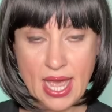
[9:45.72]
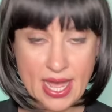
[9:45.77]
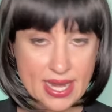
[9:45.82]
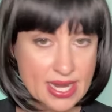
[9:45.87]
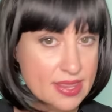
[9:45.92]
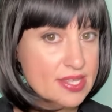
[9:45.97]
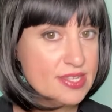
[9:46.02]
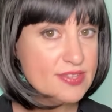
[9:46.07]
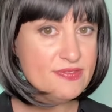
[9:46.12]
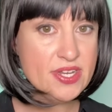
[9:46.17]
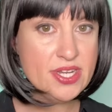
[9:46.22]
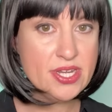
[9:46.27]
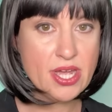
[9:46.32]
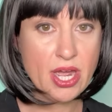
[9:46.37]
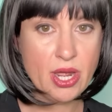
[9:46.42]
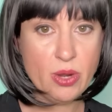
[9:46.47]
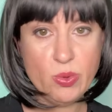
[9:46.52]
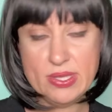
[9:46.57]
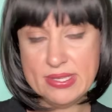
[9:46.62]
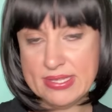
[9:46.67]
And in this
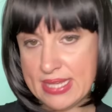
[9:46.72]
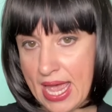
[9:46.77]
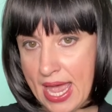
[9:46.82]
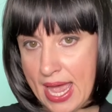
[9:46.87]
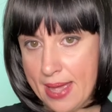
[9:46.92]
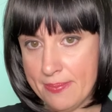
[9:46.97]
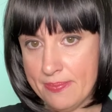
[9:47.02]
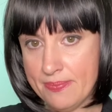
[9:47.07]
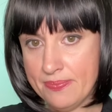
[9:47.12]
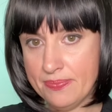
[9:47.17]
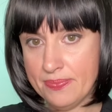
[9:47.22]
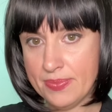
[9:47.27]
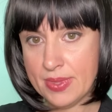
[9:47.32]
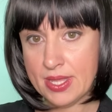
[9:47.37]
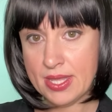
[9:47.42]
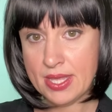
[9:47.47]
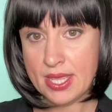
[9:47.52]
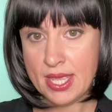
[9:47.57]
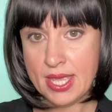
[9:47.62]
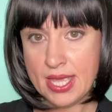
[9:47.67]
video with Sam,
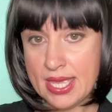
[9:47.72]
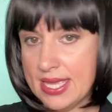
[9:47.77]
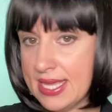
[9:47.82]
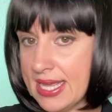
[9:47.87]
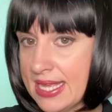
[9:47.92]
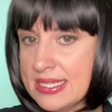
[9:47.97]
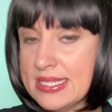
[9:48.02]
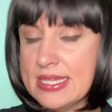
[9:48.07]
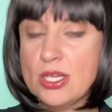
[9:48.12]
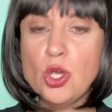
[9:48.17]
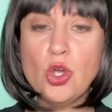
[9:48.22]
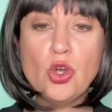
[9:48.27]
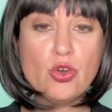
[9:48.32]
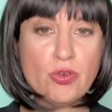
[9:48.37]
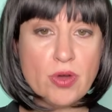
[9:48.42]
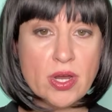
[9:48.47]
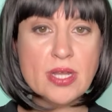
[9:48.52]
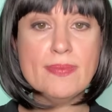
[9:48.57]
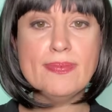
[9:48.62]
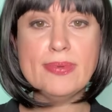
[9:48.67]
he gets
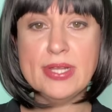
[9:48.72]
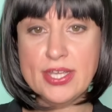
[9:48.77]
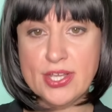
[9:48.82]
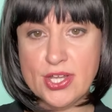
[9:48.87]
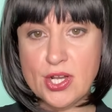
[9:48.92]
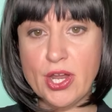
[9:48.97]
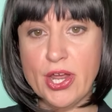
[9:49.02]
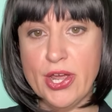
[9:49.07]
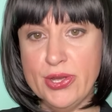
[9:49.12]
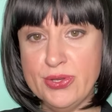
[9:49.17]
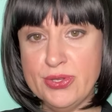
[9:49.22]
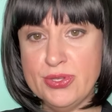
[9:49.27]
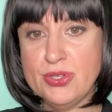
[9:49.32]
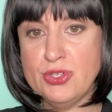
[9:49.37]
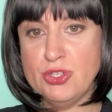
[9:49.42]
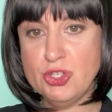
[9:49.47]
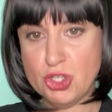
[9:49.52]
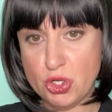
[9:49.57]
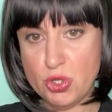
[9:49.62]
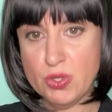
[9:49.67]
incredibly close
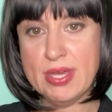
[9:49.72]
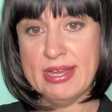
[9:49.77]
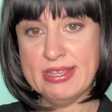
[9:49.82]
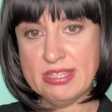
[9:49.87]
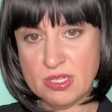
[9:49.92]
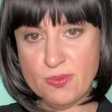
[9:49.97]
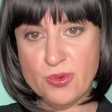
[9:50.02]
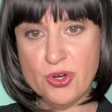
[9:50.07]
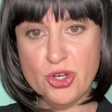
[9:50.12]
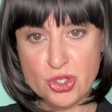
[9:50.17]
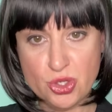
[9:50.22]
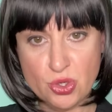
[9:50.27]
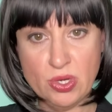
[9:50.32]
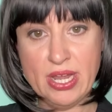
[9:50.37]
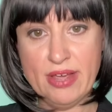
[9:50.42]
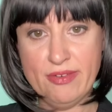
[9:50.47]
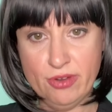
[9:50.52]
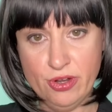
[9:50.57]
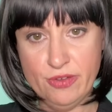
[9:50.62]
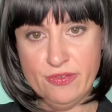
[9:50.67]
to that spiritual
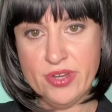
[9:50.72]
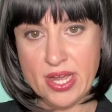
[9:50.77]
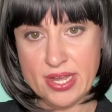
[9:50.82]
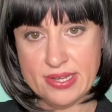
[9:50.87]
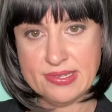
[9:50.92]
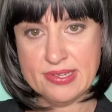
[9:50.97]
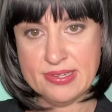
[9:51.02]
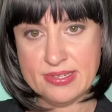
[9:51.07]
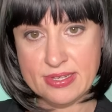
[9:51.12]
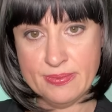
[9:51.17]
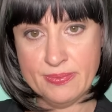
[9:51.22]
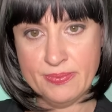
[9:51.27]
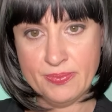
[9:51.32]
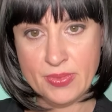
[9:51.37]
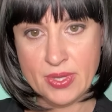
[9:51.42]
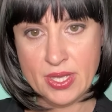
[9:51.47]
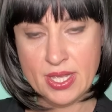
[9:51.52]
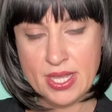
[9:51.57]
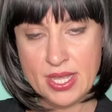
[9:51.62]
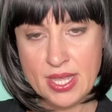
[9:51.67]
level of narcissism.
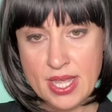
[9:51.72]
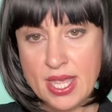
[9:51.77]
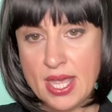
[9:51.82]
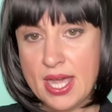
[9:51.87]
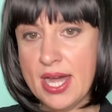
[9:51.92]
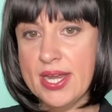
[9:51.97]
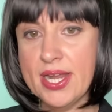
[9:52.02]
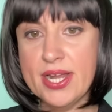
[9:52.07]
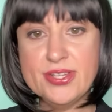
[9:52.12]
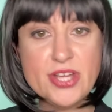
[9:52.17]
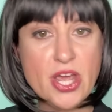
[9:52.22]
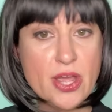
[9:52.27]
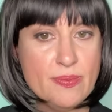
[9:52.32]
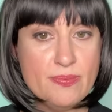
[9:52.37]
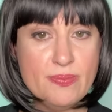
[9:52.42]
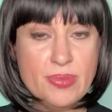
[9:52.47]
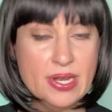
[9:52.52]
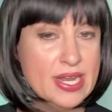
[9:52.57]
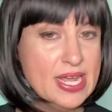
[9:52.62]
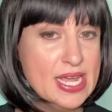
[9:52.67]
And I don't
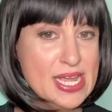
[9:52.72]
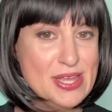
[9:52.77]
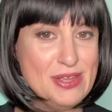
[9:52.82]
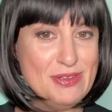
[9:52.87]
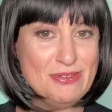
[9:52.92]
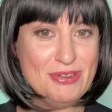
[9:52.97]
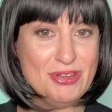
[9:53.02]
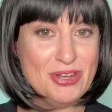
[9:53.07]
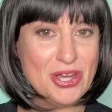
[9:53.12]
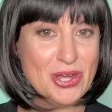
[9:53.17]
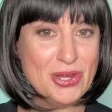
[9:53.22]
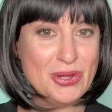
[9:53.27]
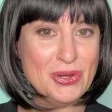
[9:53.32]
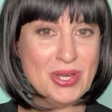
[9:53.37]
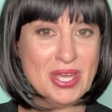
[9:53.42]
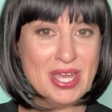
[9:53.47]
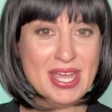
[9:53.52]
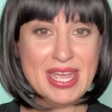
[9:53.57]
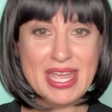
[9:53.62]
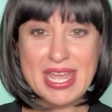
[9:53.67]
believe,
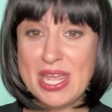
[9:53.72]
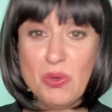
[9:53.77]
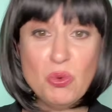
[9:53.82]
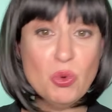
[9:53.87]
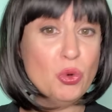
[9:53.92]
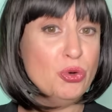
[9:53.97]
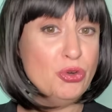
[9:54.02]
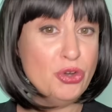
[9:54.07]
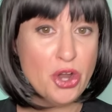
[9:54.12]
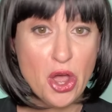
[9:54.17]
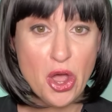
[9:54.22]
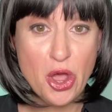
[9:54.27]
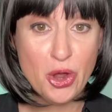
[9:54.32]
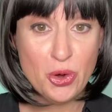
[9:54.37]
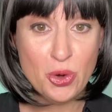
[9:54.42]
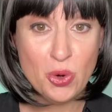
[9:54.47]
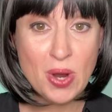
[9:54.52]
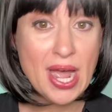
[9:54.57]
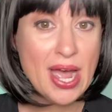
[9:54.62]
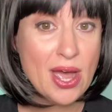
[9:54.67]
he will
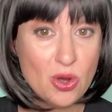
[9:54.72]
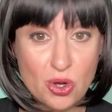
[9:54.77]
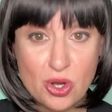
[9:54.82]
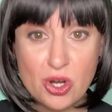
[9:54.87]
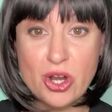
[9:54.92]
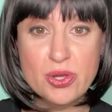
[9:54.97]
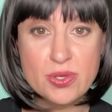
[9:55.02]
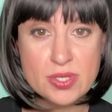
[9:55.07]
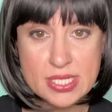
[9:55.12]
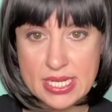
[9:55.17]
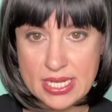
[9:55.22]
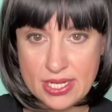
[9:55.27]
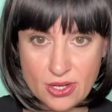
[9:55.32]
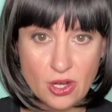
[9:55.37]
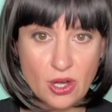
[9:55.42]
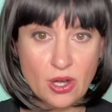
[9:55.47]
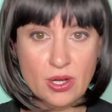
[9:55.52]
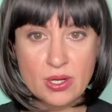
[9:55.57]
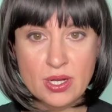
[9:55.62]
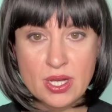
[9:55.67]
know how close he
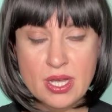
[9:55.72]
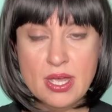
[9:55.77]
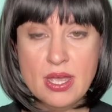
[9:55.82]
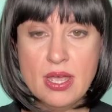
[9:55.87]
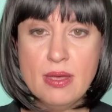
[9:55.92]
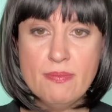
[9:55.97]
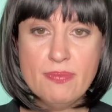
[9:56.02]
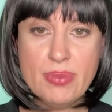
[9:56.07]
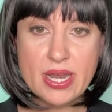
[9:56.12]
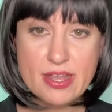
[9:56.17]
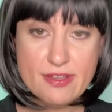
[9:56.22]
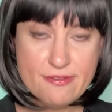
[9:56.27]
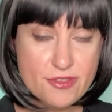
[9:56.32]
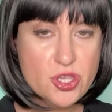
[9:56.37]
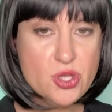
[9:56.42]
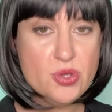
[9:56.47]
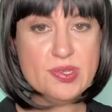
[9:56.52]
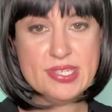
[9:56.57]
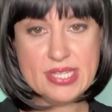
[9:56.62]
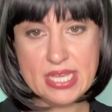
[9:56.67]
got. But if
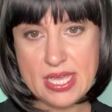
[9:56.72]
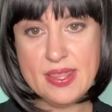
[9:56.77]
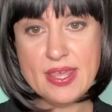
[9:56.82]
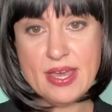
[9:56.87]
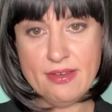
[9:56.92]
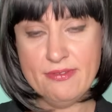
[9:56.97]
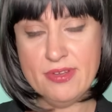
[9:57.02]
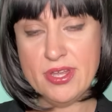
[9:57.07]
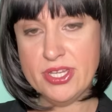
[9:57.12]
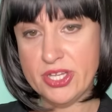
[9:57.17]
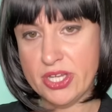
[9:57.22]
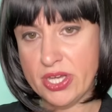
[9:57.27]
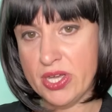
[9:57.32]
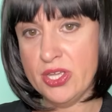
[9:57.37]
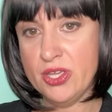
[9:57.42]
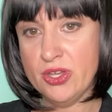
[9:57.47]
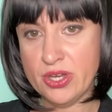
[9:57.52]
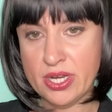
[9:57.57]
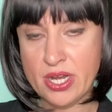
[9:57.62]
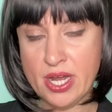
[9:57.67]
you see that video,
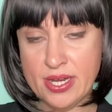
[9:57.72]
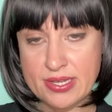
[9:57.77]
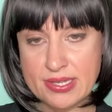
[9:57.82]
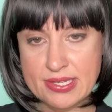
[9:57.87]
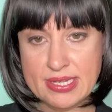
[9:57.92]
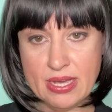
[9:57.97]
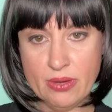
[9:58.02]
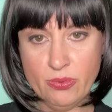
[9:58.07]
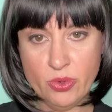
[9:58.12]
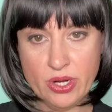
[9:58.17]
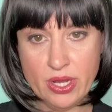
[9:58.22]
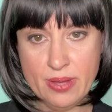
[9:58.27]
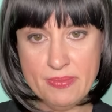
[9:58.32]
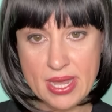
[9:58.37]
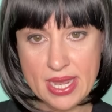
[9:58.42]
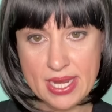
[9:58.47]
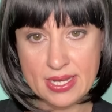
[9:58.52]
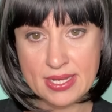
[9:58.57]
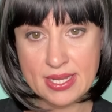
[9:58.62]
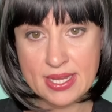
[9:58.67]
you're going to understand what I
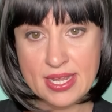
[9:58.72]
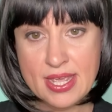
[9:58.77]
mean.